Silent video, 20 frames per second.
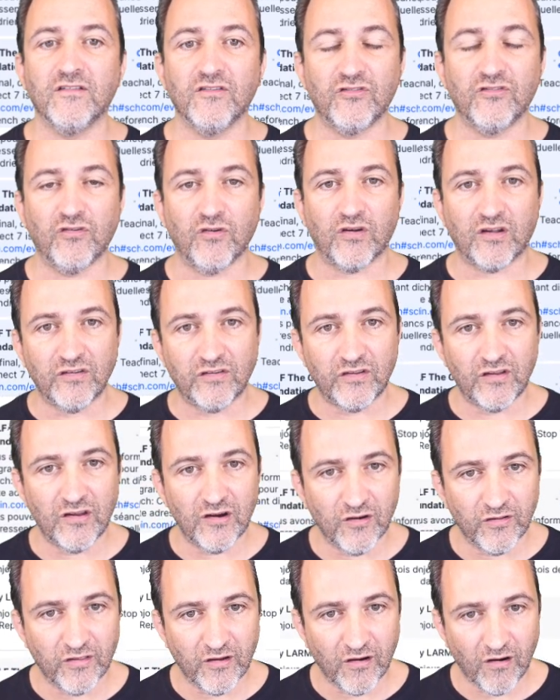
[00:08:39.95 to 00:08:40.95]
So you can see
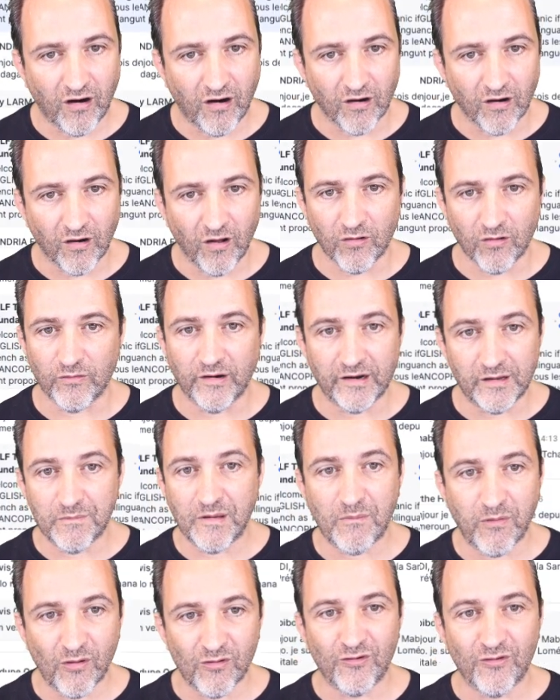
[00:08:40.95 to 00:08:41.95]
here there are already
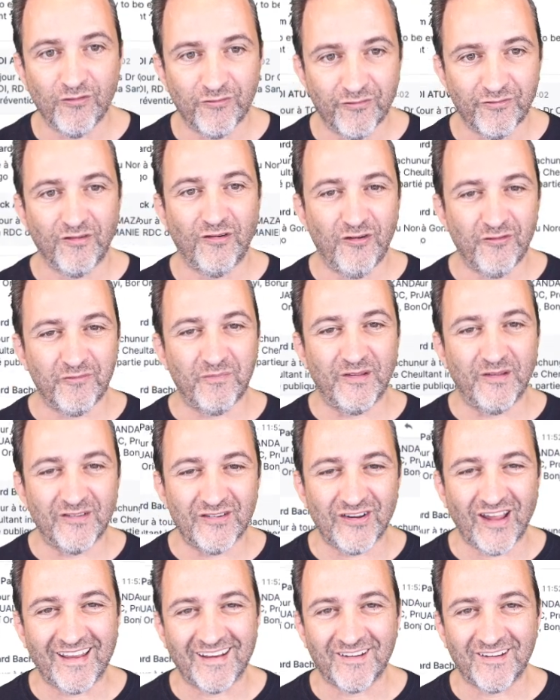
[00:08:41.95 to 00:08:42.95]
people who've been
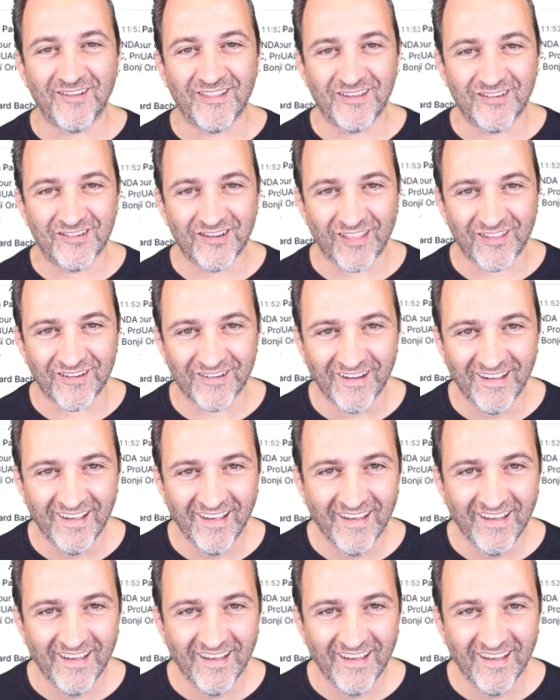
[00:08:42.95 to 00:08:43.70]
chatting with each other.